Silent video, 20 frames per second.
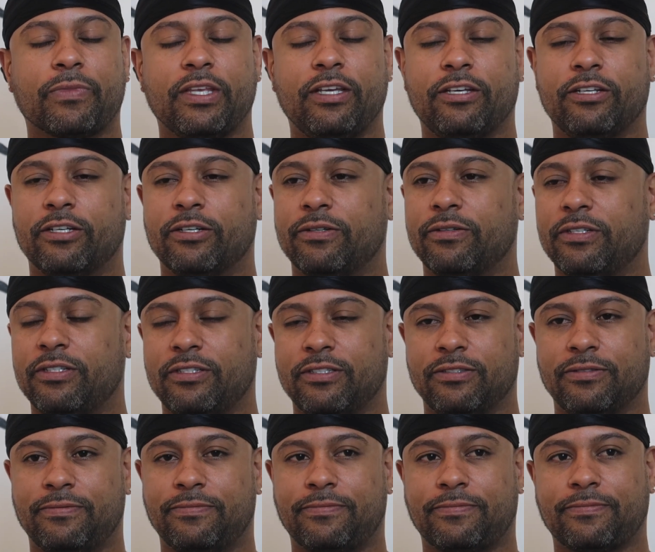You know,
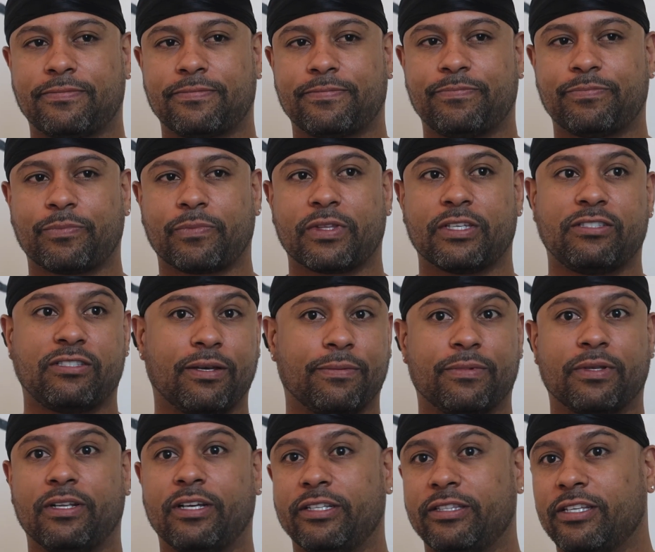and
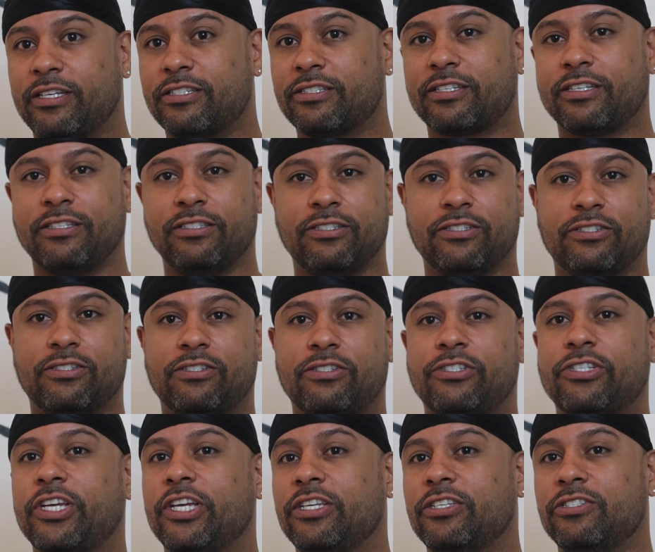something like this can
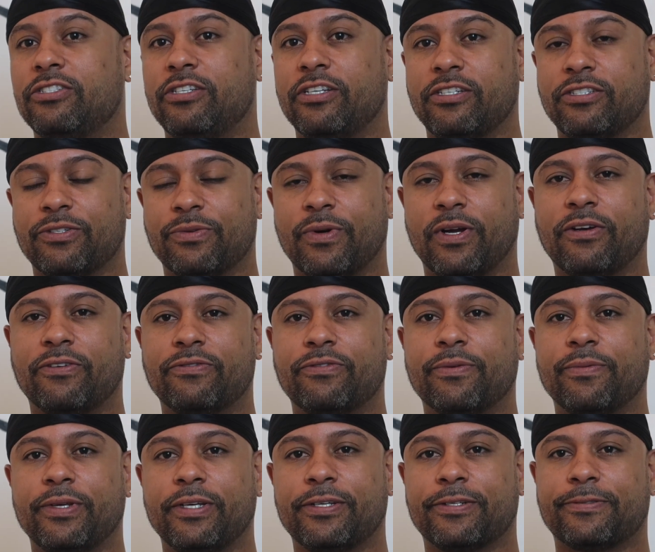just change things around
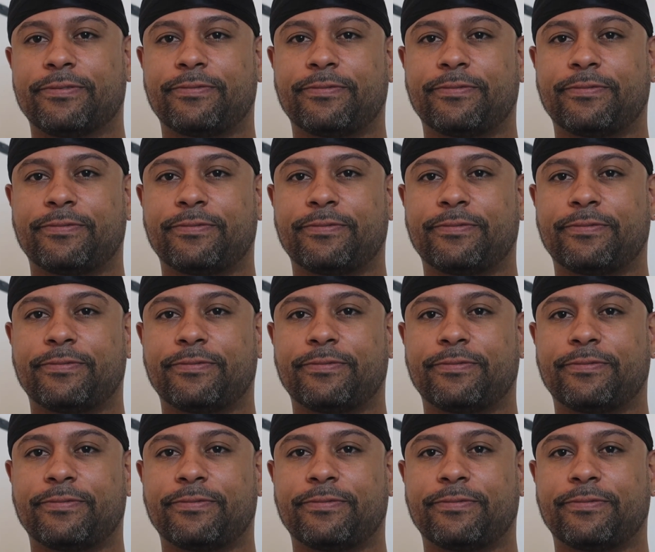for me.